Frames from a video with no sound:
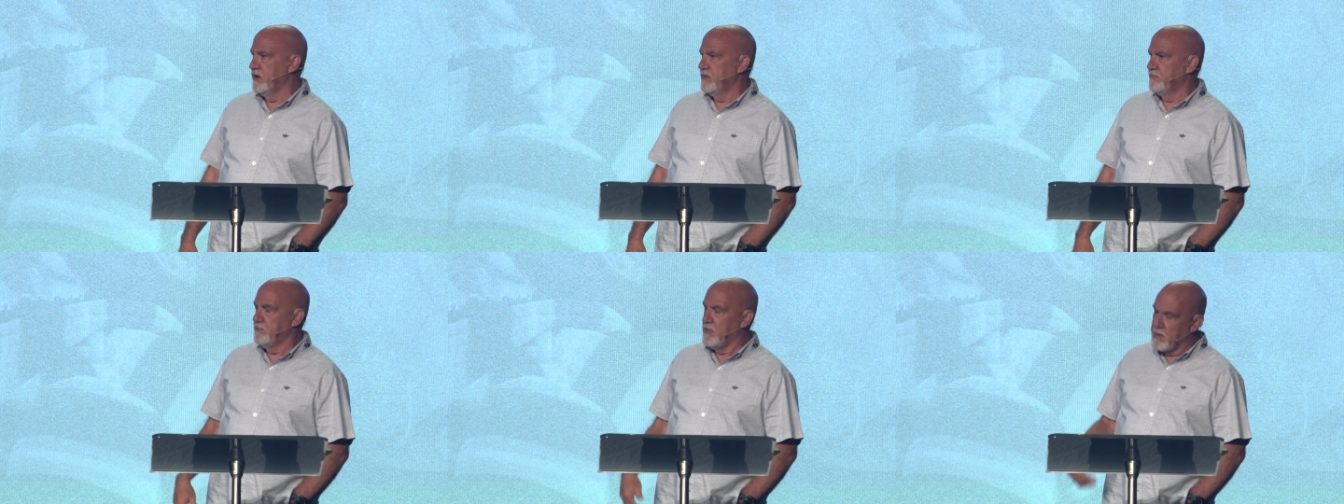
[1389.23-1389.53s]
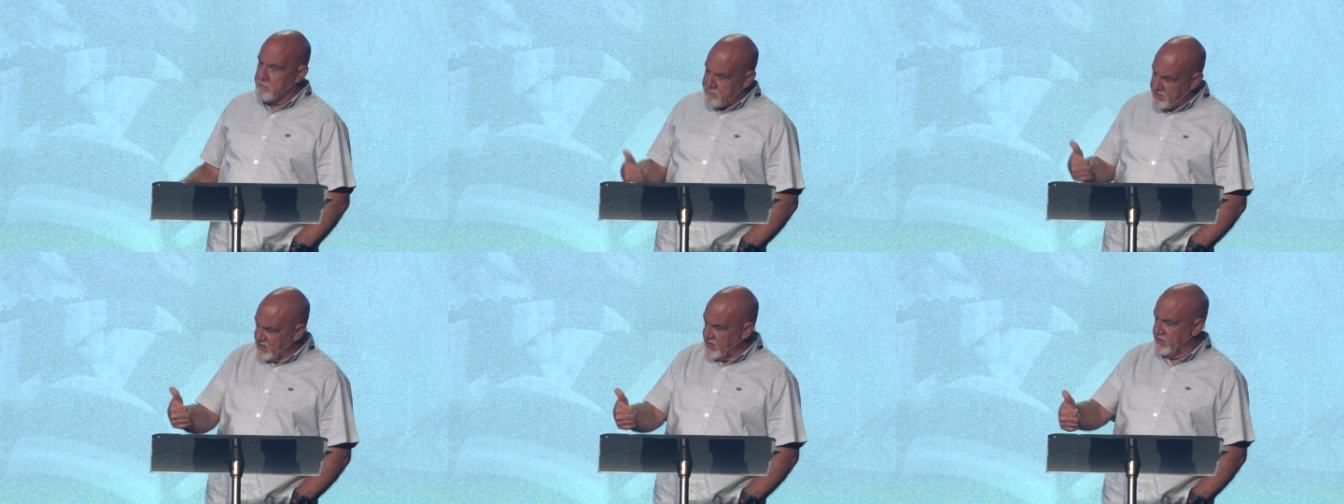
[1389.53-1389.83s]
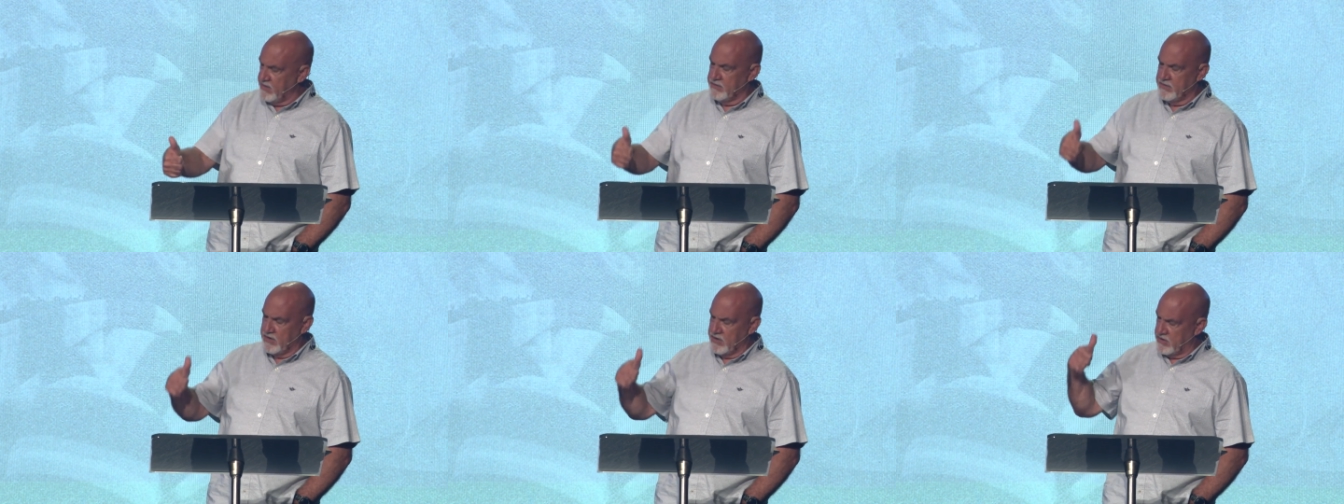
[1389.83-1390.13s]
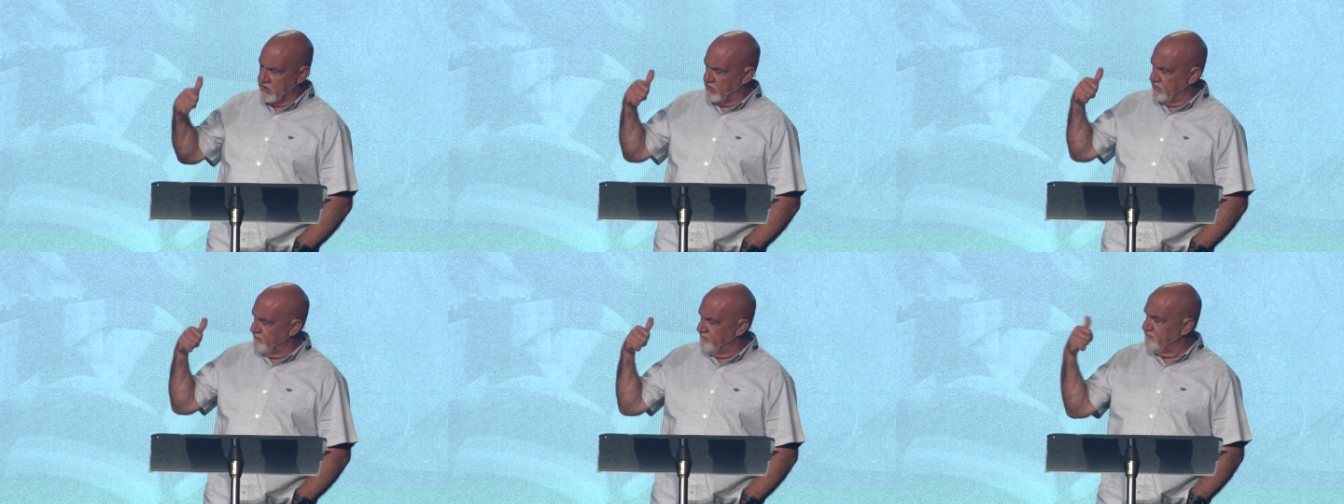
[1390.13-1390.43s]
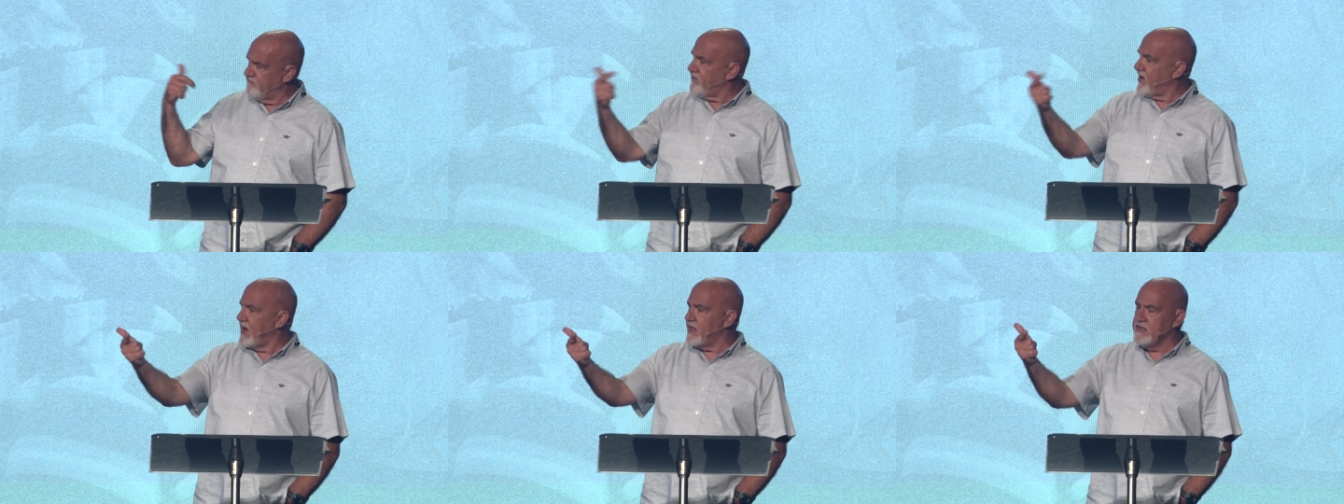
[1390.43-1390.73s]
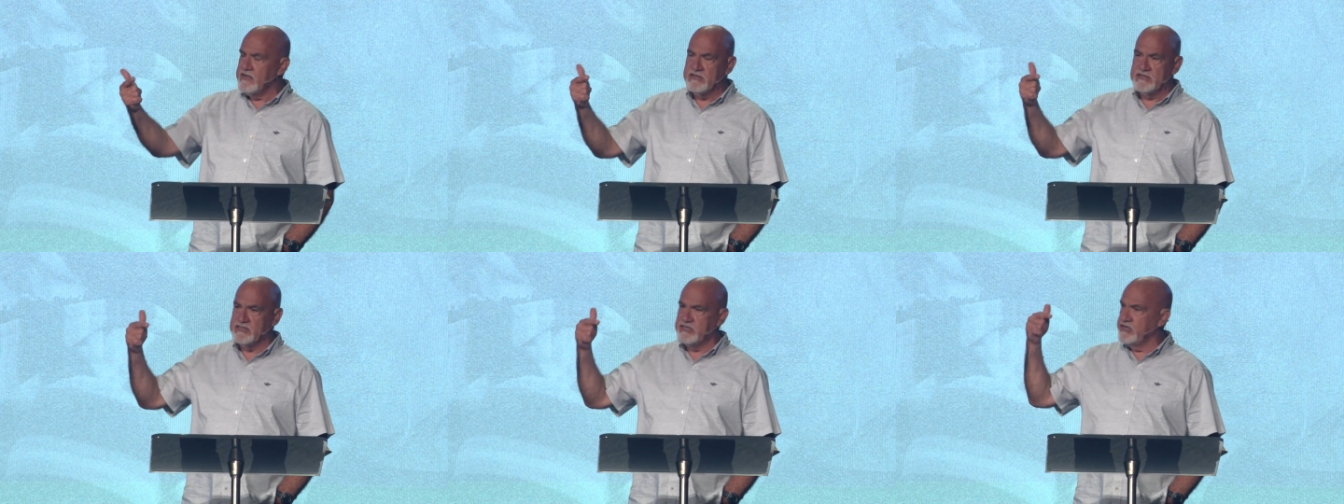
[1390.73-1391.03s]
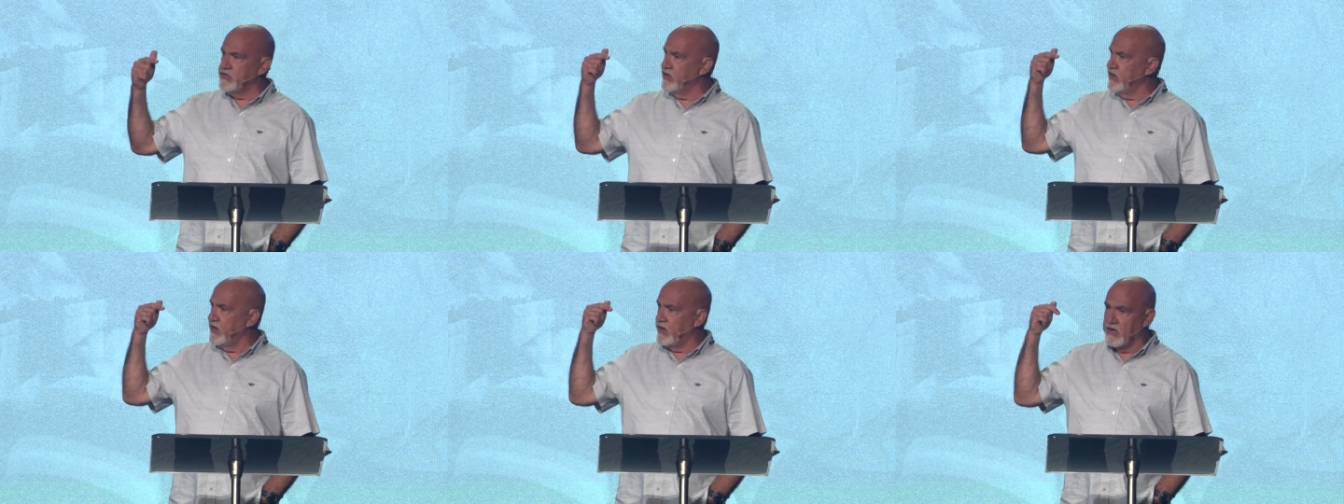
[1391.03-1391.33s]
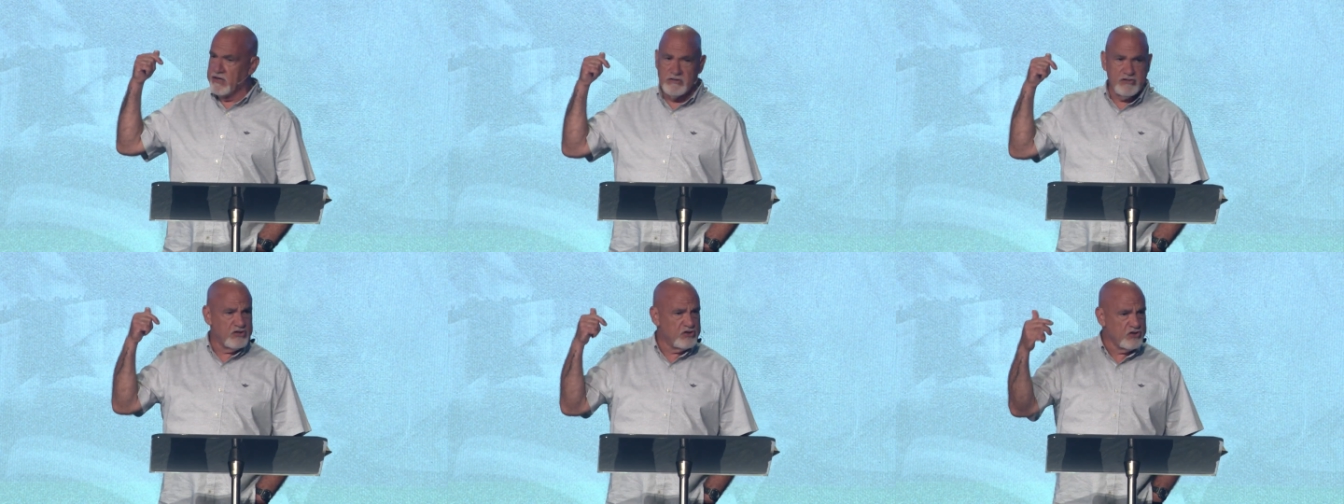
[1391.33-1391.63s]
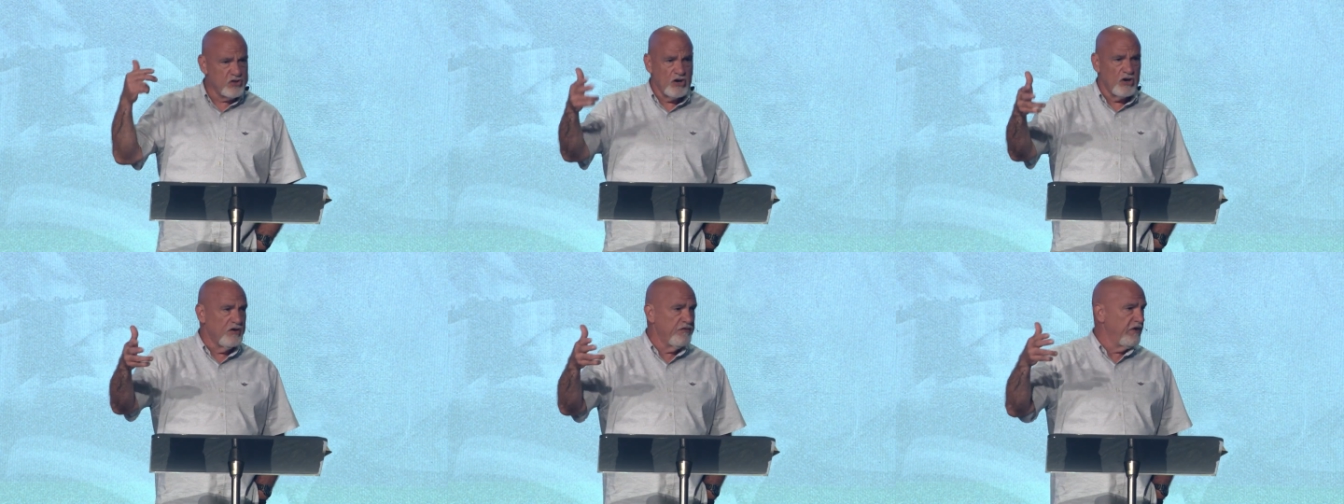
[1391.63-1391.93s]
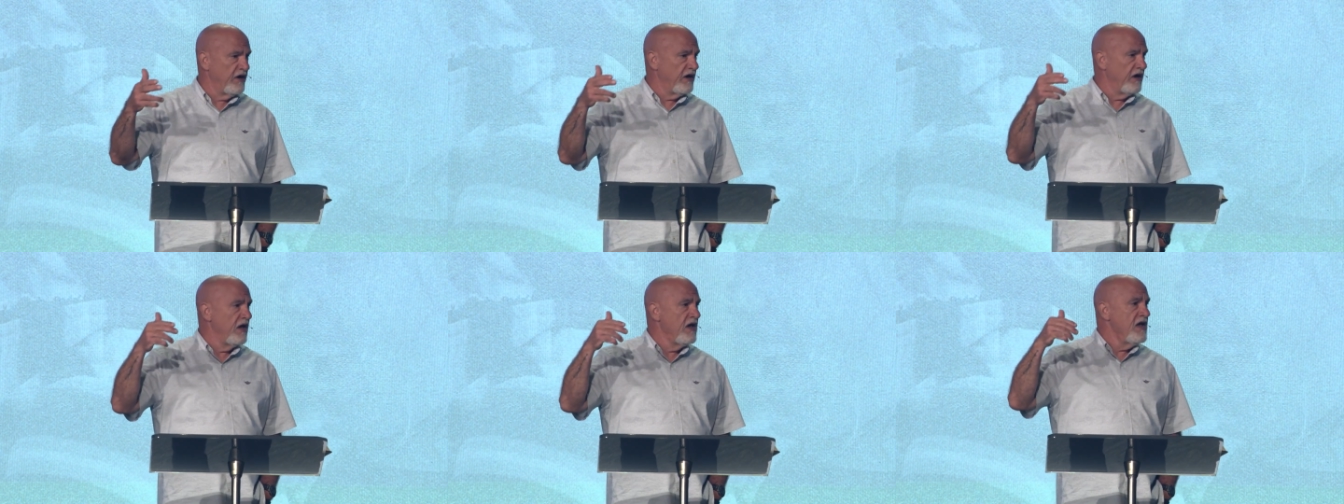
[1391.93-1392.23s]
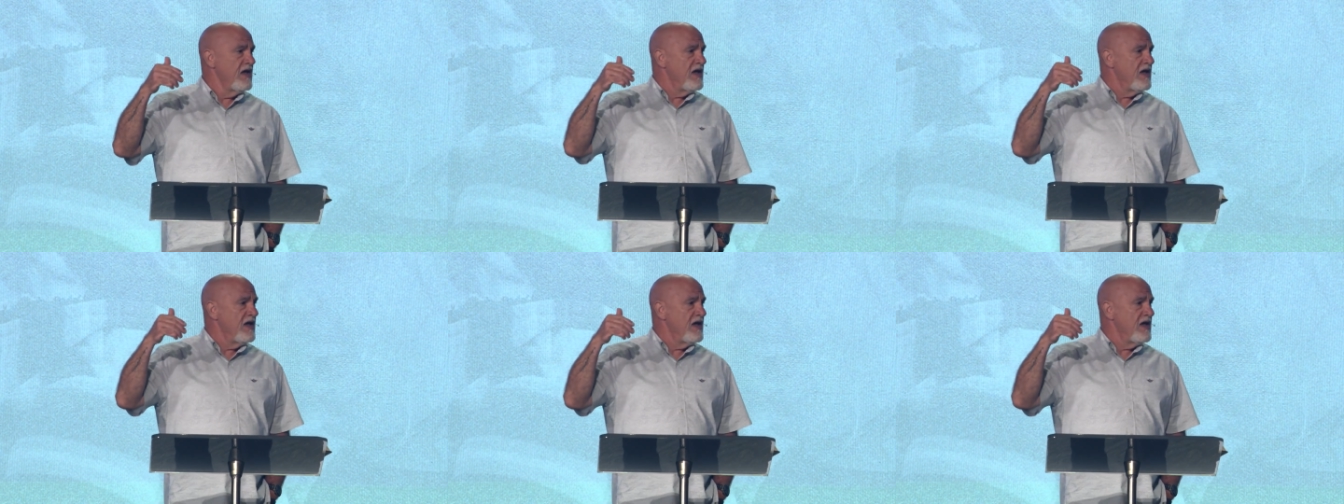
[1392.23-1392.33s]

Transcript: by being there and volunteering and serving